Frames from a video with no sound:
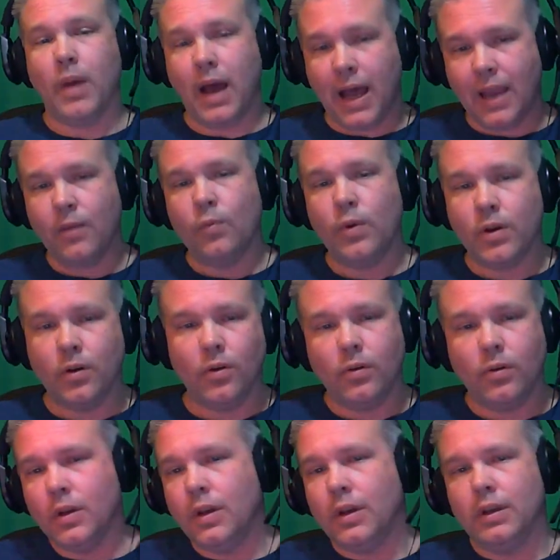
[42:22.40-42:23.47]
I
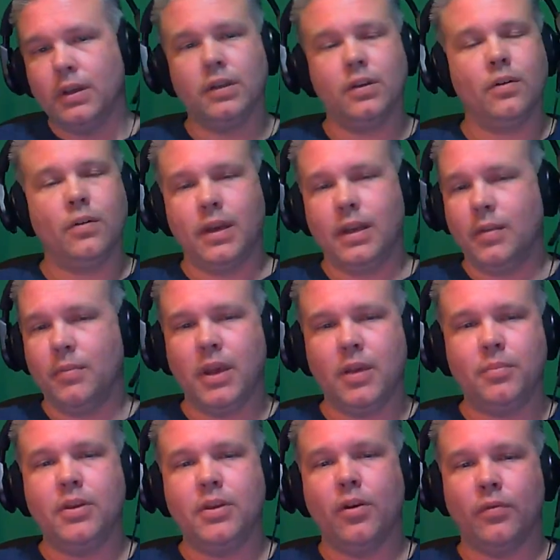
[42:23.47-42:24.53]
will, and it may
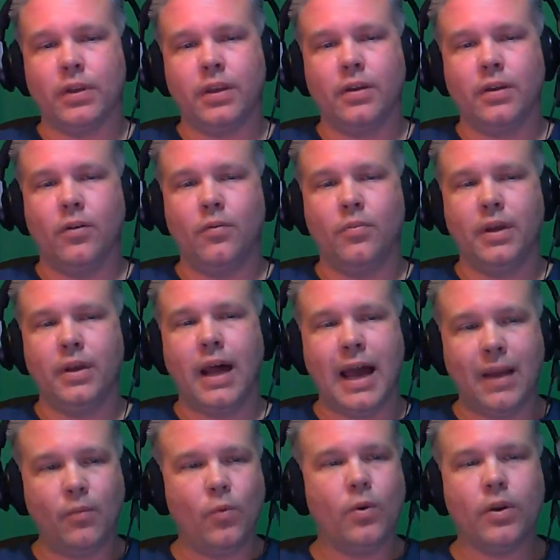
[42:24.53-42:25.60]
be overkill, but
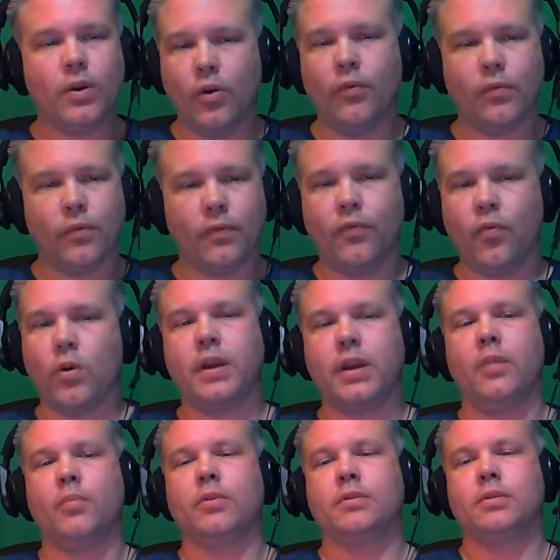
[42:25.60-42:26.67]
I will go for 4
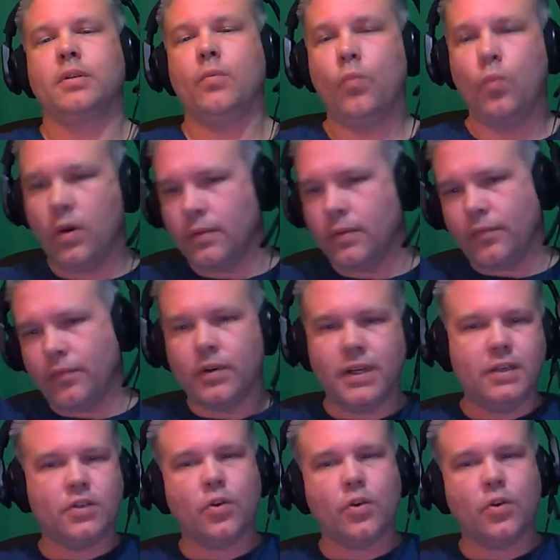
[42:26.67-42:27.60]
cameras, 1 for each